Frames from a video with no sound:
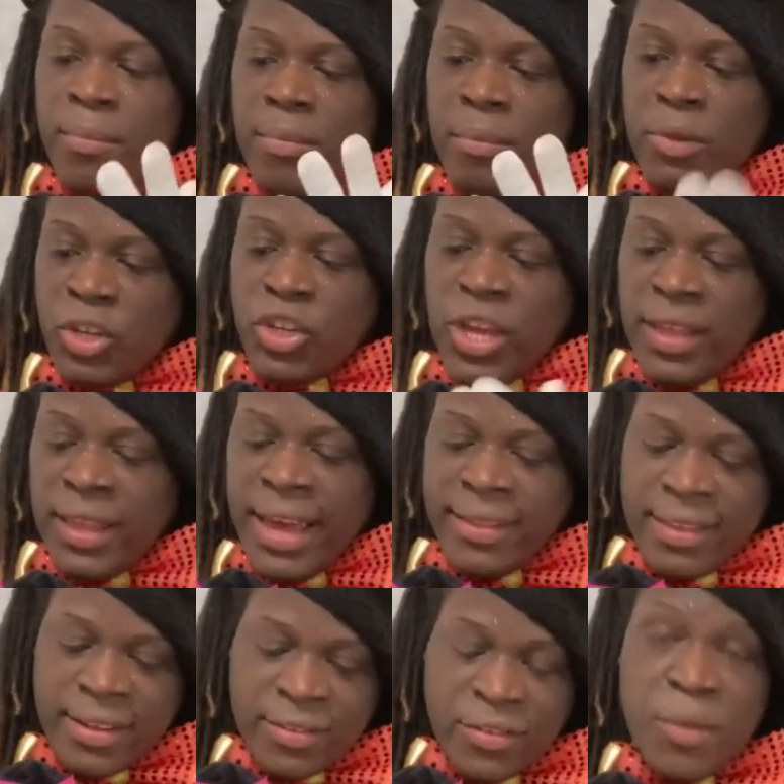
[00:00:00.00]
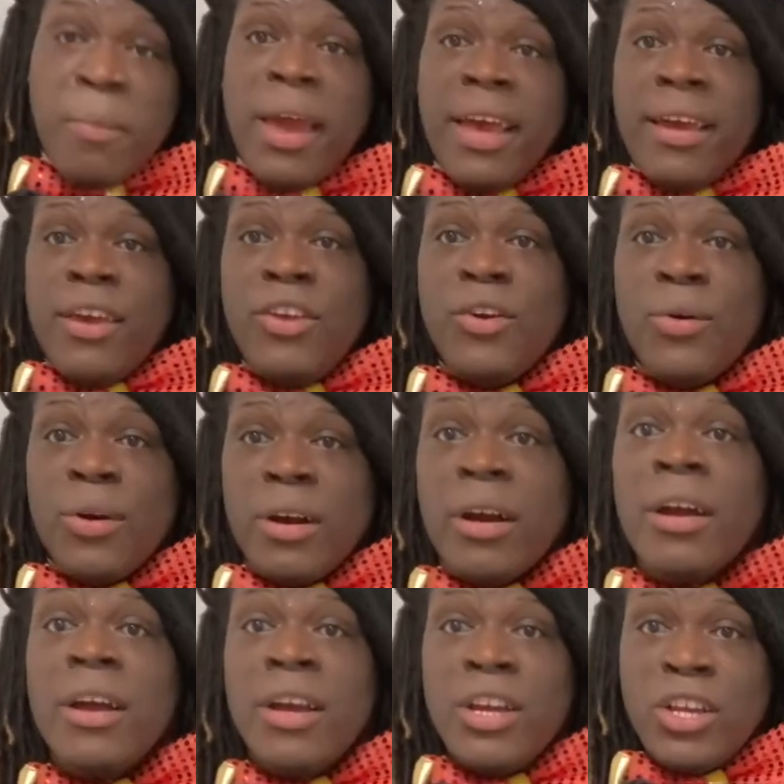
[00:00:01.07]
machine like this to make
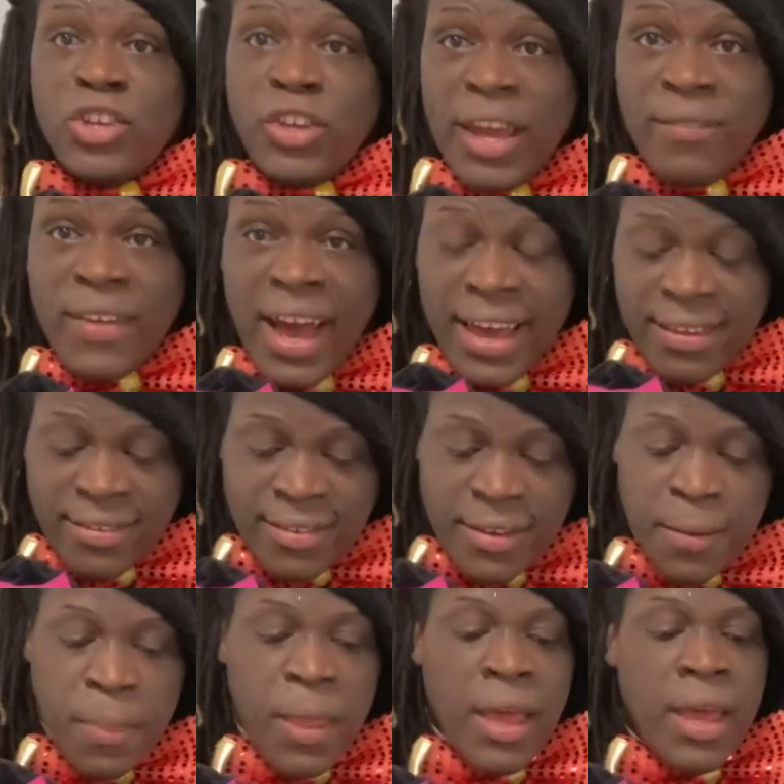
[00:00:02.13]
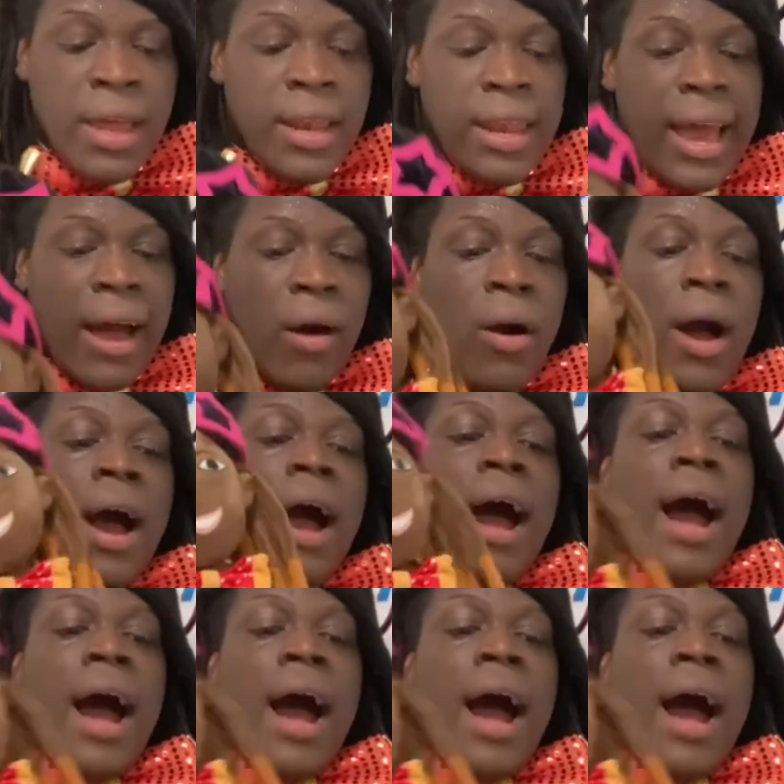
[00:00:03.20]
your shaved ice. Now,